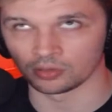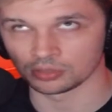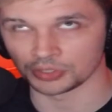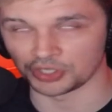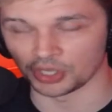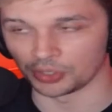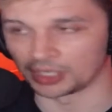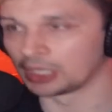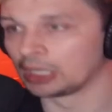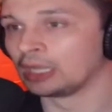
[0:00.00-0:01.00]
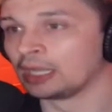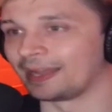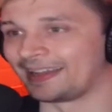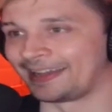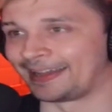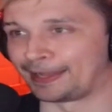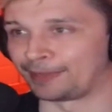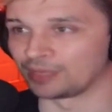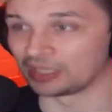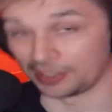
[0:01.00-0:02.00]
Goated. A
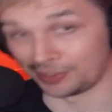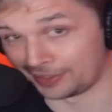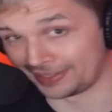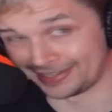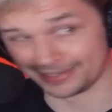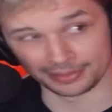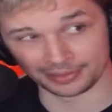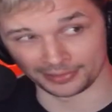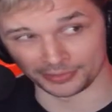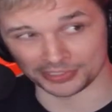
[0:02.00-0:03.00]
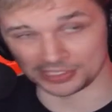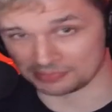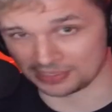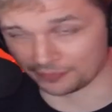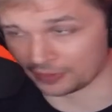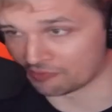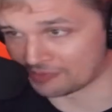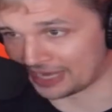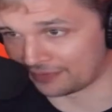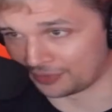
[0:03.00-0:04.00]
little sneak peek for
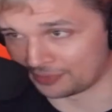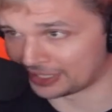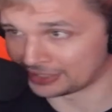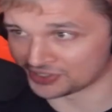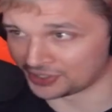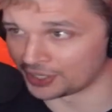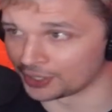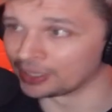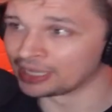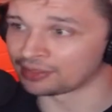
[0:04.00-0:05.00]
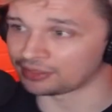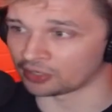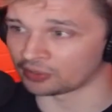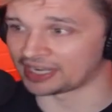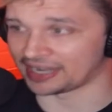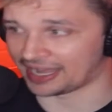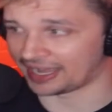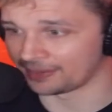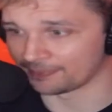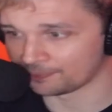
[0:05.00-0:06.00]
everybody, for anybody that doesn't know. Theory and
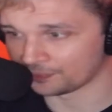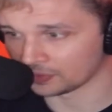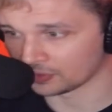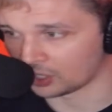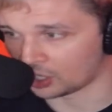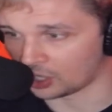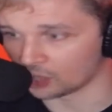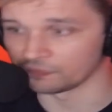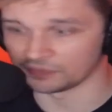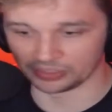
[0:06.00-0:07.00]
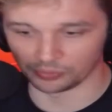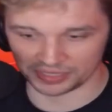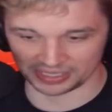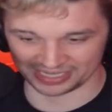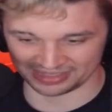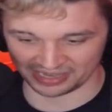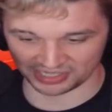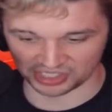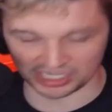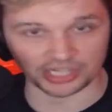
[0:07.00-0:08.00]
I, hopefully within like the
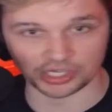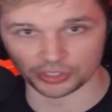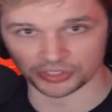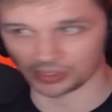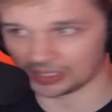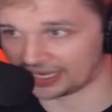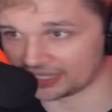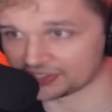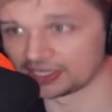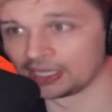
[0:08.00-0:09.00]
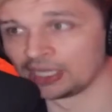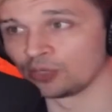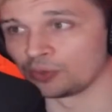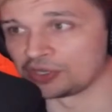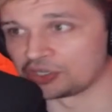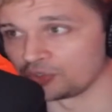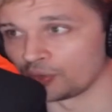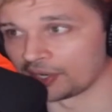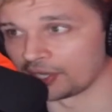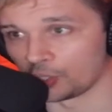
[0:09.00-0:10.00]
next 10 years or less, we do
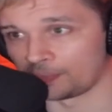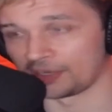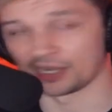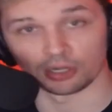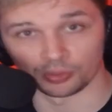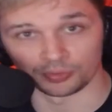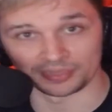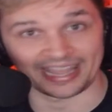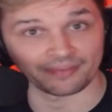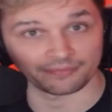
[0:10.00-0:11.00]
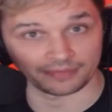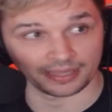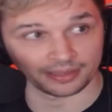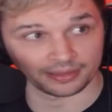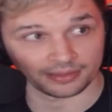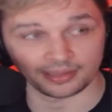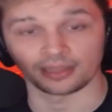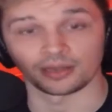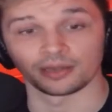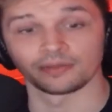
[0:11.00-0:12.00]
want to open our own cafe.
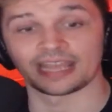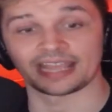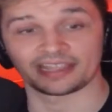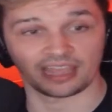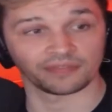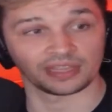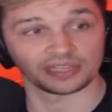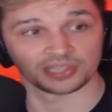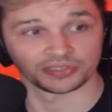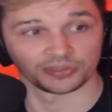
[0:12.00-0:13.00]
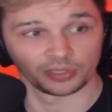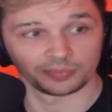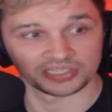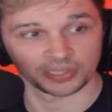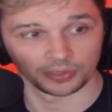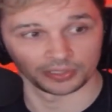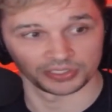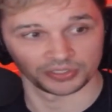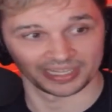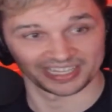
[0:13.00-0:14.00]
And that cafe is also going to be turned
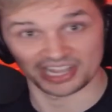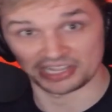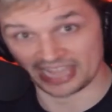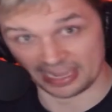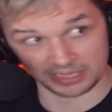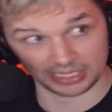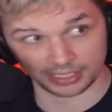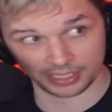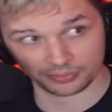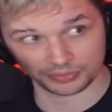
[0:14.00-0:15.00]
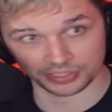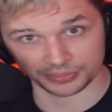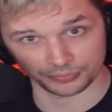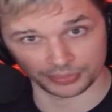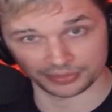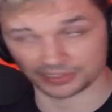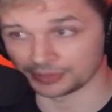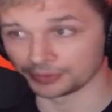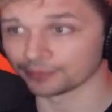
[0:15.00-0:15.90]
into like a gaming lounge as well too.